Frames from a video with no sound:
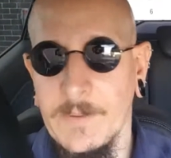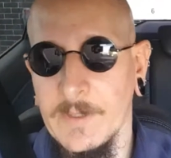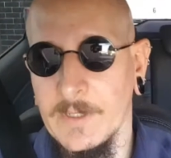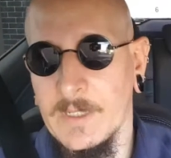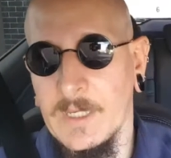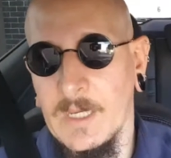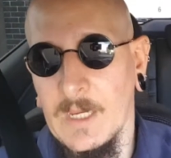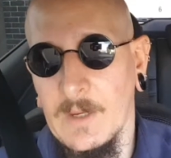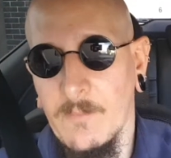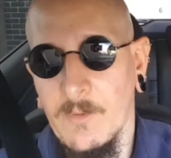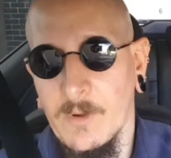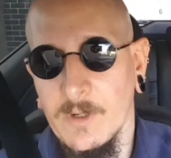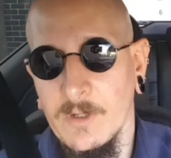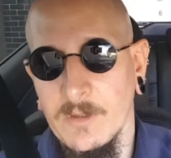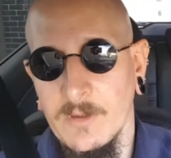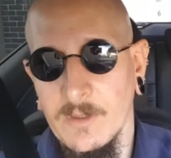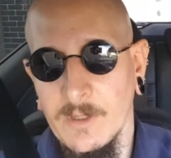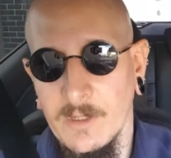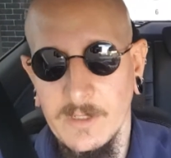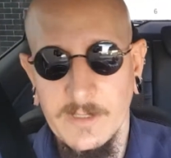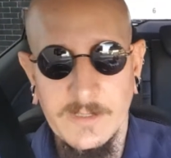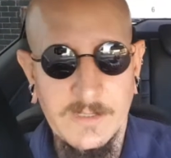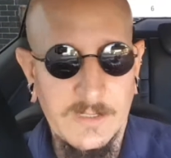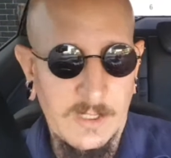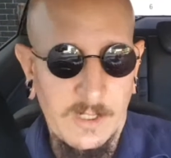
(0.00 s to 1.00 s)
picking up one of
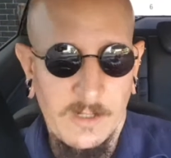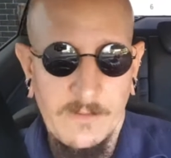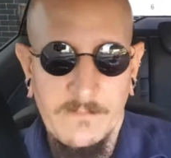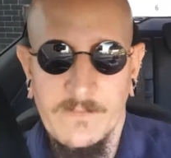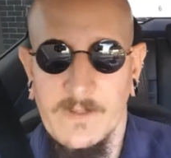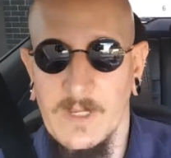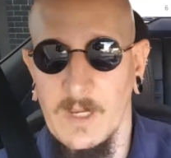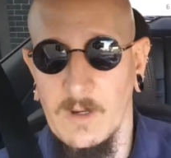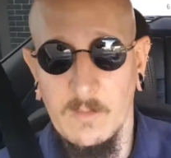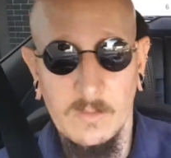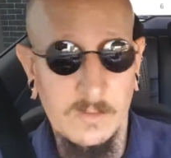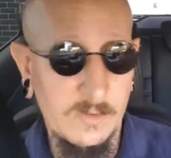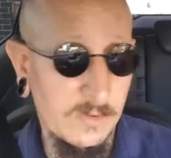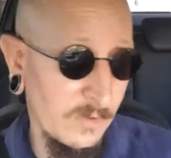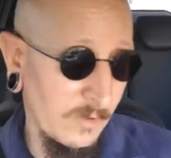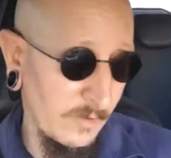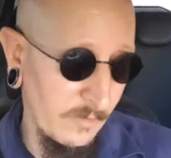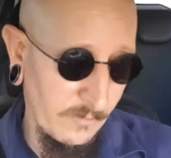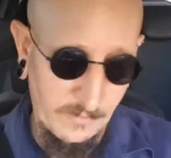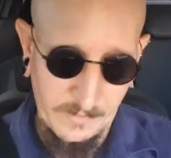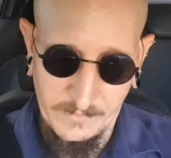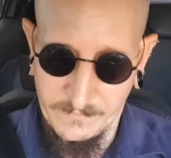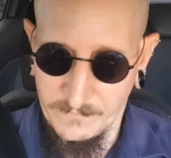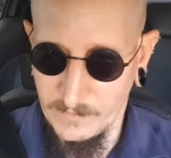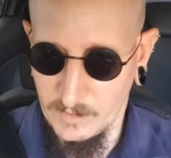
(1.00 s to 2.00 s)
those and hopefully I will do a
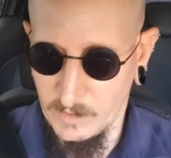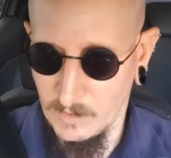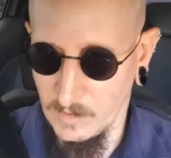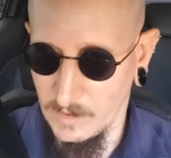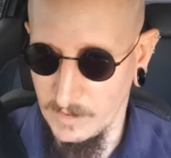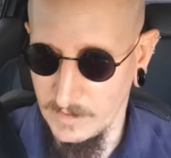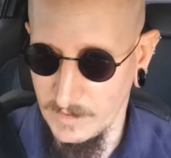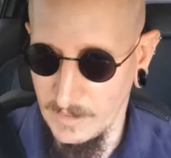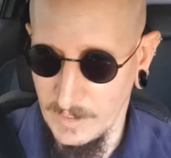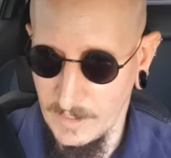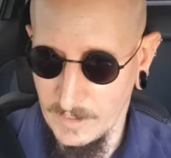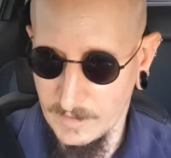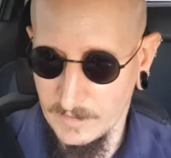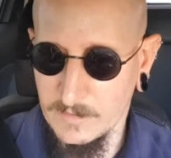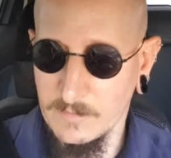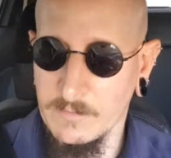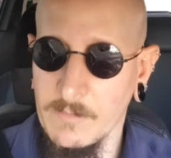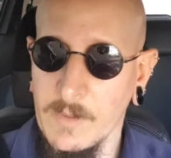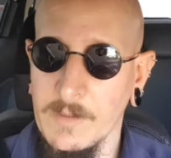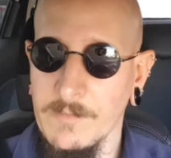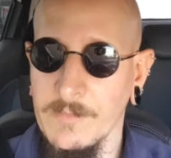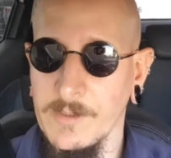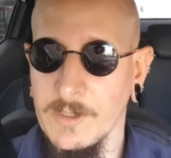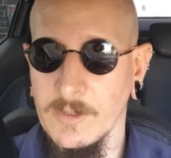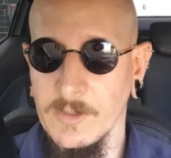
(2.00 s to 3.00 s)
review on that
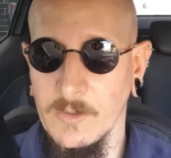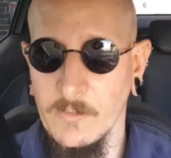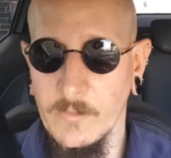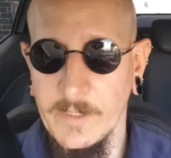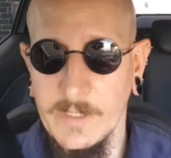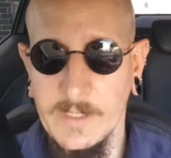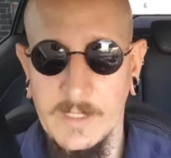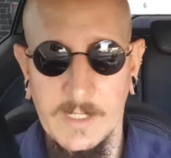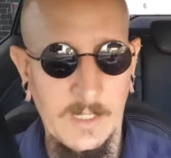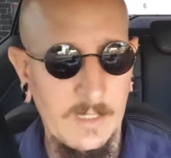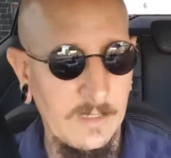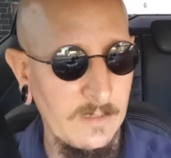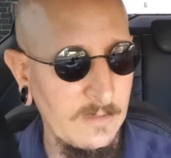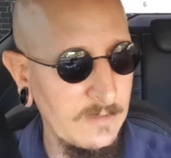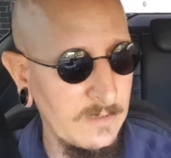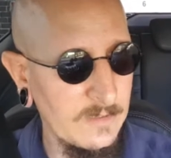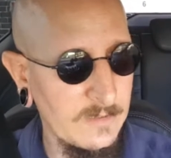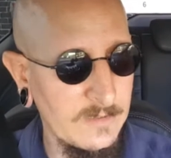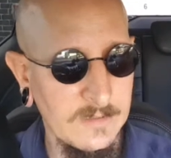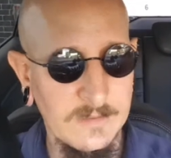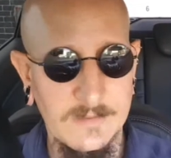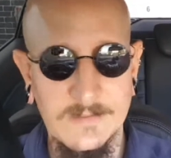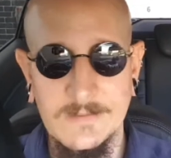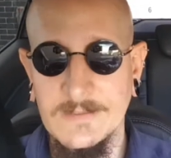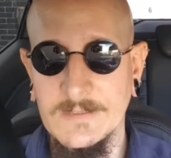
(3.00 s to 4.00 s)
maybe on the weekend
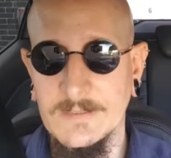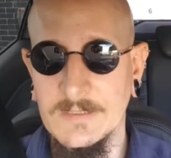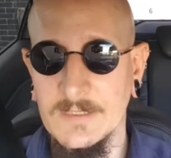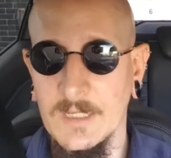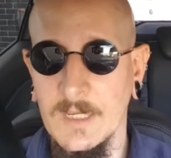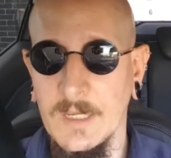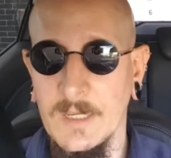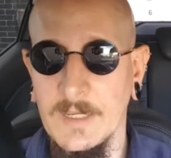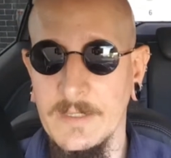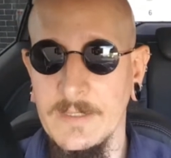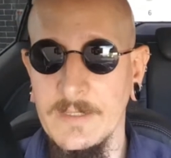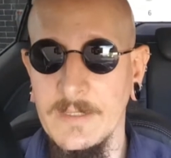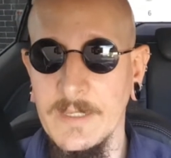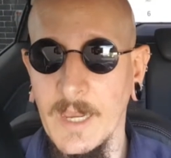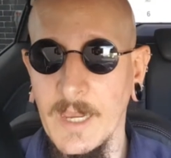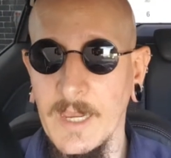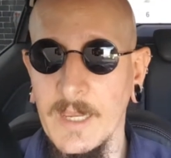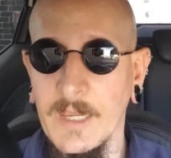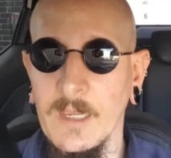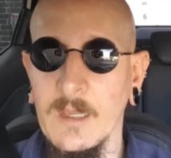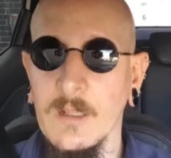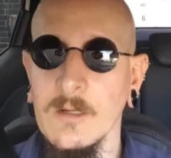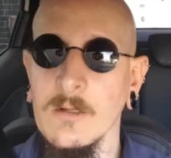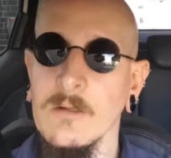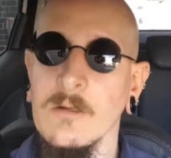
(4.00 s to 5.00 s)
since
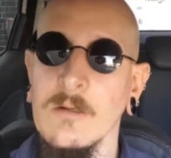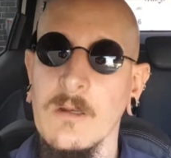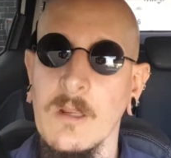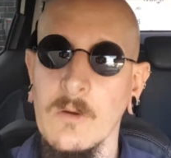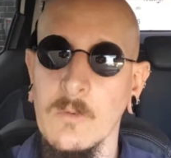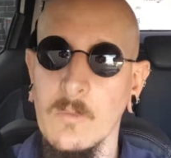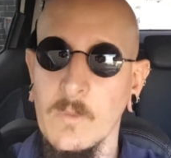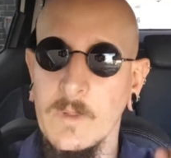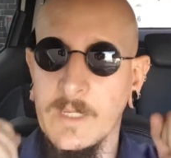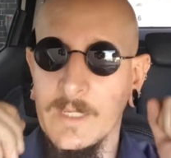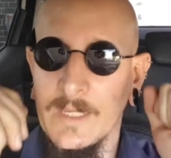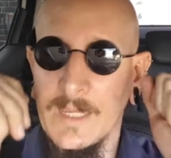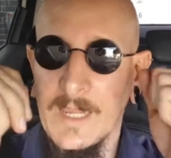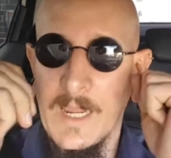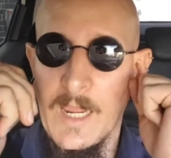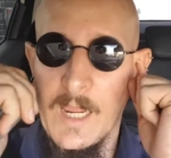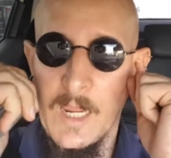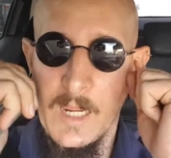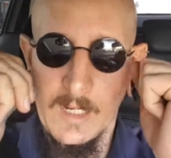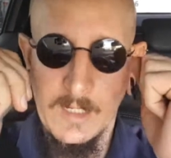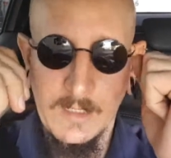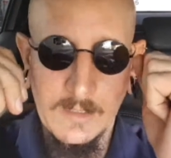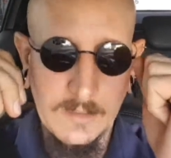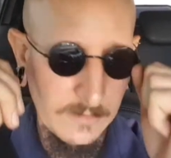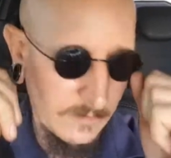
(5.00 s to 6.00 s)
yay long
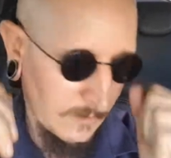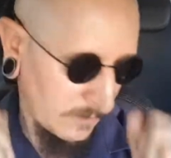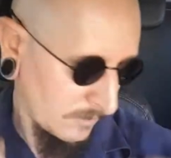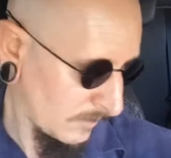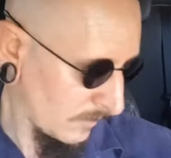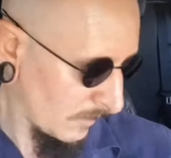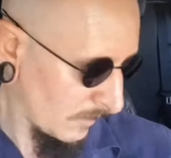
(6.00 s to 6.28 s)
weekend